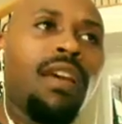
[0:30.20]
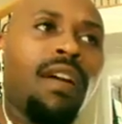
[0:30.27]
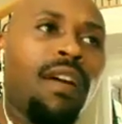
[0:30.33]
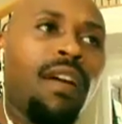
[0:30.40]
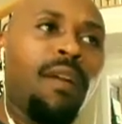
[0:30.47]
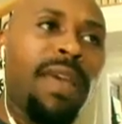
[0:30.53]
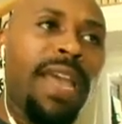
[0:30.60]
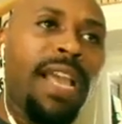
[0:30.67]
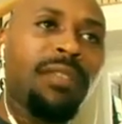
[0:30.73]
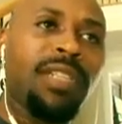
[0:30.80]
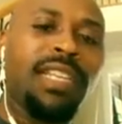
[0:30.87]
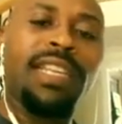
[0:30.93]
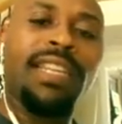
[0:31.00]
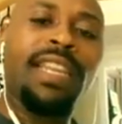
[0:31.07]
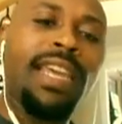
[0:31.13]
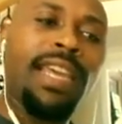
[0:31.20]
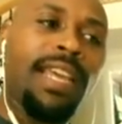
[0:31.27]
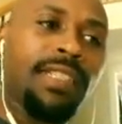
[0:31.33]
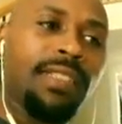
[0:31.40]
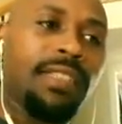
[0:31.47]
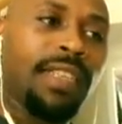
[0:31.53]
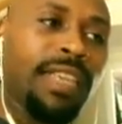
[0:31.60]
actually
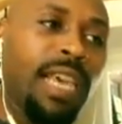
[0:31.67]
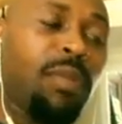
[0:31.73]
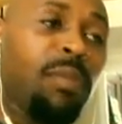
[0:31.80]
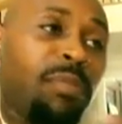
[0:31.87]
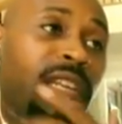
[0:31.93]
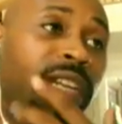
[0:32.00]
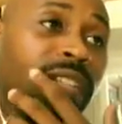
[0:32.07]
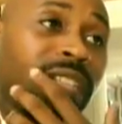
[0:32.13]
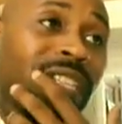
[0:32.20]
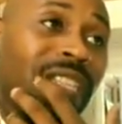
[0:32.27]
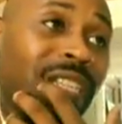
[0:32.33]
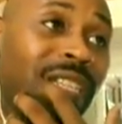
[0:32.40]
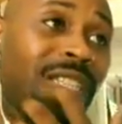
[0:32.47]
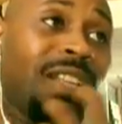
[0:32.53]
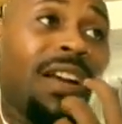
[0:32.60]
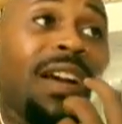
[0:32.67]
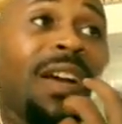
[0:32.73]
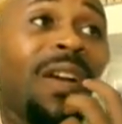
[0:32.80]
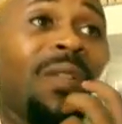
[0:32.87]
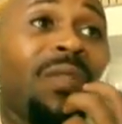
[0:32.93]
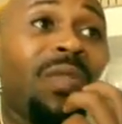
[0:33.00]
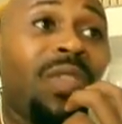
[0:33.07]
enhance the capabilities
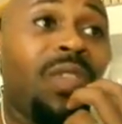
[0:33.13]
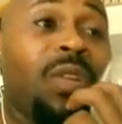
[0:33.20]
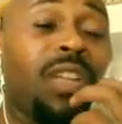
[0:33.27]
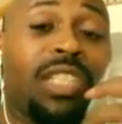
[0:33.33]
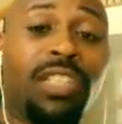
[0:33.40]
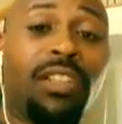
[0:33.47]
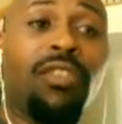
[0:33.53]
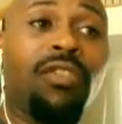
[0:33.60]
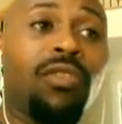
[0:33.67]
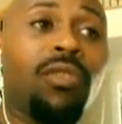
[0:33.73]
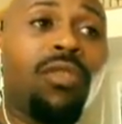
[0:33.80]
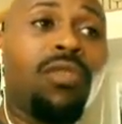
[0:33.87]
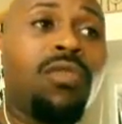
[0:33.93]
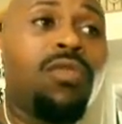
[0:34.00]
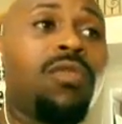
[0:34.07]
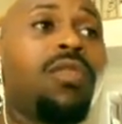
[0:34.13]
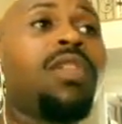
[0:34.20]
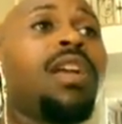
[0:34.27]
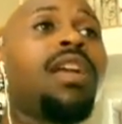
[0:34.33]
of your children who